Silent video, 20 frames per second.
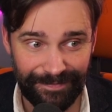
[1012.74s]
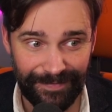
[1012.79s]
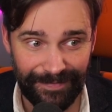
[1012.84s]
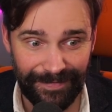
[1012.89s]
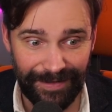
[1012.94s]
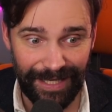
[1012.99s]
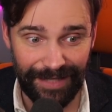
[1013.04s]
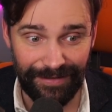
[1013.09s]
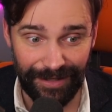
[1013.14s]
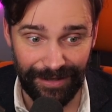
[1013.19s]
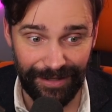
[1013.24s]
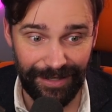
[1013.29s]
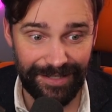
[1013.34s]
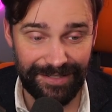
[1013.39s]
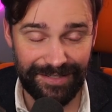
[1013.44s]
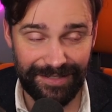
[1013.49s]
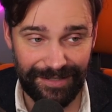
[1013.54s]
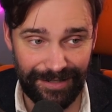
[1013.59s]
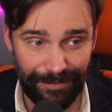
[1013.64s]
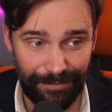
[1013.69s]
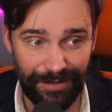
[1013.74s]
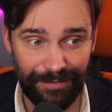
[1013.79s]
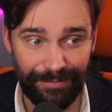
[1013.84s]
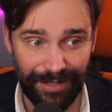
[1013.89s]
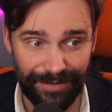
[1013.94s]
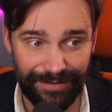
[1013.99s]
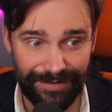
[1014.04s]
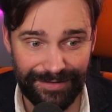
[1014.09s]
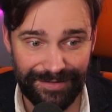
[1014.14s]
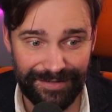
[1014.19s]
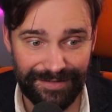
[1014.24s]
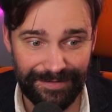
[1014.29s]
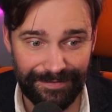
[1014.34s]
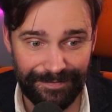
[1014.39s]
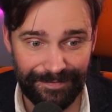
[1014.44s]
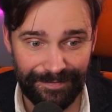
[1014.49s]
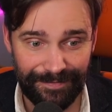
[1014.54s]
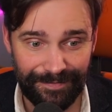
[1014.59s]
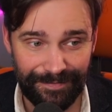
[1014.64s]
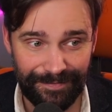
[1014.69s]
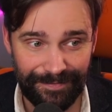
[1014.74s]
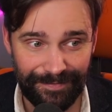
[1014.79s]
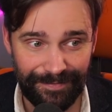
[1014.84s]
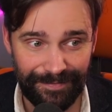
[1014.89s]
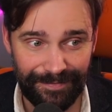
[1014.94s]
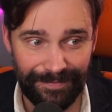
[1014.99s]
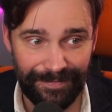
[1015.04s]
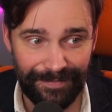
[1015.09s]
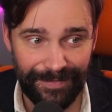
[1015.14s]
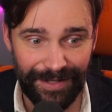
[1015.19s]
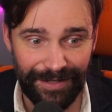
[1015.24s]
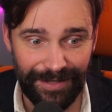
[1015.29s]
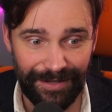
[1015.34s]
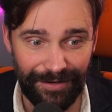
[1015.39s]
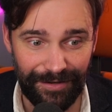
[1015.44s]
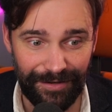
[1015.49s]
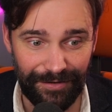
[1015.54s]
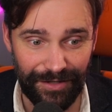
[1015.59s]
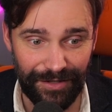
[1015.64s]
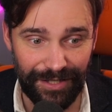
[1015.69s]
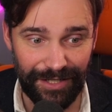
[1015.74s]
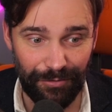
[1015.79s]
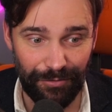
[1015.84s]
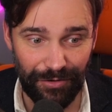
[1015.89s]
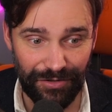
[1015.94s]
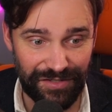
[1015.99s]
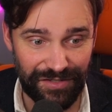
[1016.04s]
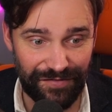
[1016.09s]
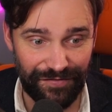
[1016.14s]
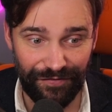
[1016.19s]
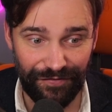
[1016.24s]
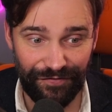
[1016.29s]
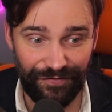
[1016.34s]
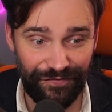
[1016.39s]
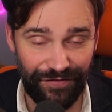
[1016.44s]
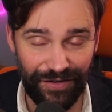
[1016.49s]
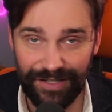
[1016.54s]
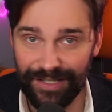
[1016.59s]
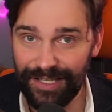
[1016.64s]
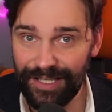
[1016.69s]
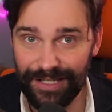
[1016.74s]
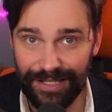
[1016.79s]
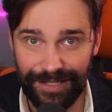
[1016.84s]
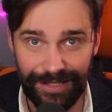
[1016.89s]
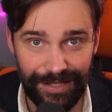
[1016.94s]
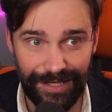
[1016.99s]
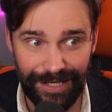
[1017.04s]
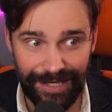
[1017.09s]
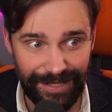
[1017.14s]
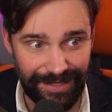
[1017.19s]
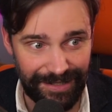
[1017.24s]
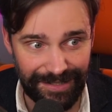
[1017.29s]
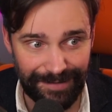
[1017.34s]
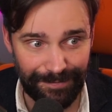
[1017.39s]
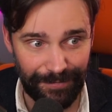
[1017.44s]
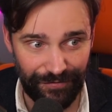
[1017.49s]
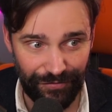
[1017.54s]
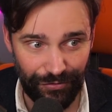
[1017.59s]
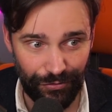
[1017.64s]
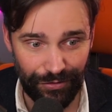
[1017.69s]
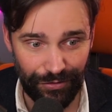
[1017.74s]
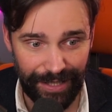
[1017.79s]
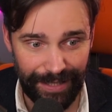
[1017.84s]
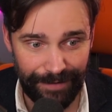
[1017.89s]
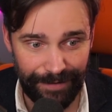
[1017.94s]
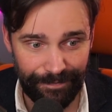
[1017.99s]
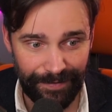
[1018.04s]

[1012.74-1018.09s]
in the last couple of months than it was for fucking years before that.